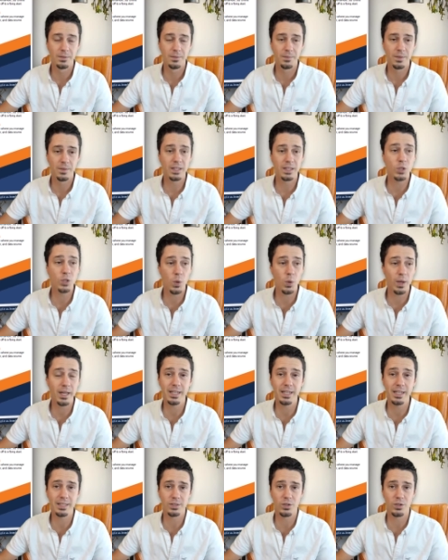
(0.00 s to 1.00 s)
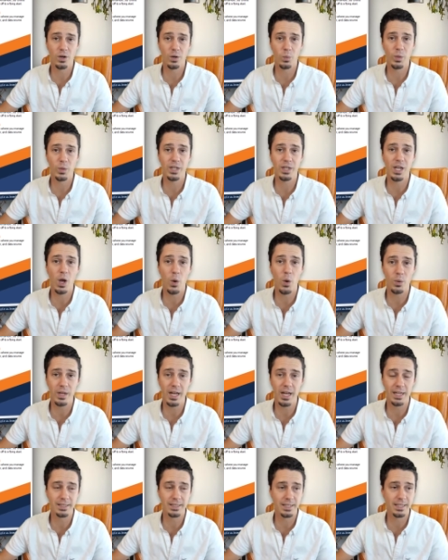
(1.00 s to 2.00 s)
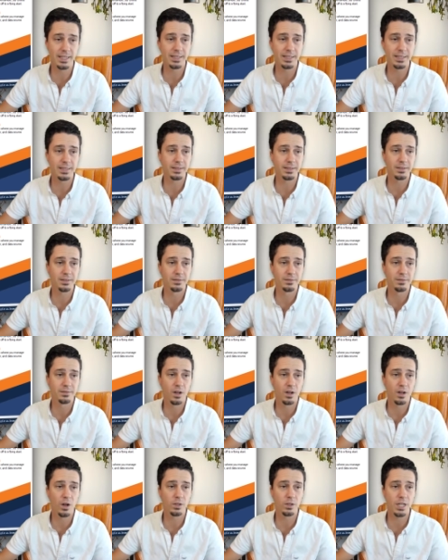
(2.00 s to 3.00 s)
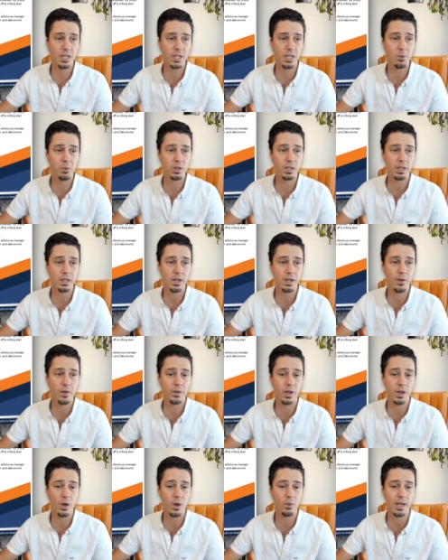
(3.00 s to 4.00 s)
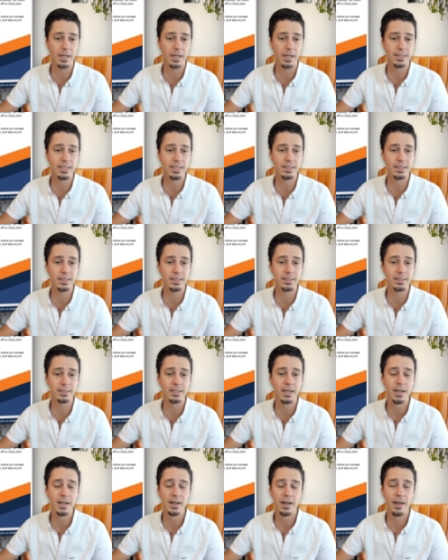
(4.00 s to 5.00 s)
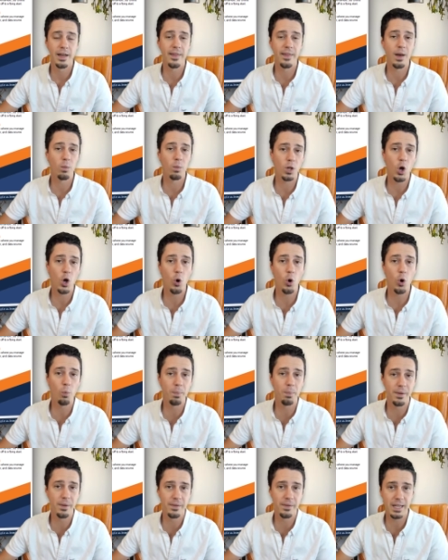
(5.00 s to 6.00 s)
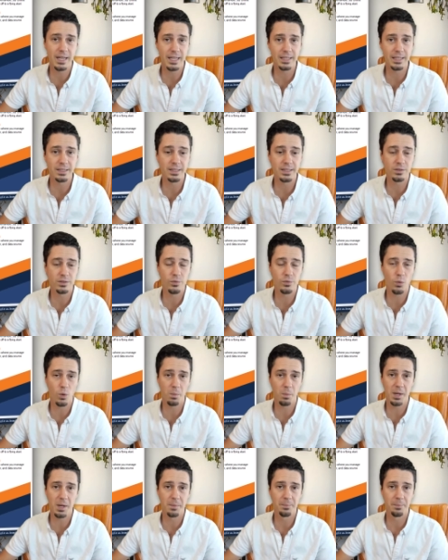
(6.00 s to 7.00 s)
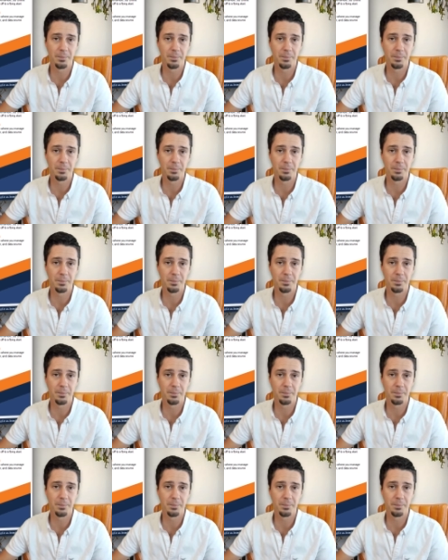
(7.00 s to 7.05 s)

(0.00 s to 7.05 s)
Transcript: Let's go ahead and get started with the ODX instance. I'll double-click on the ODX instance, and that will open the instance for me.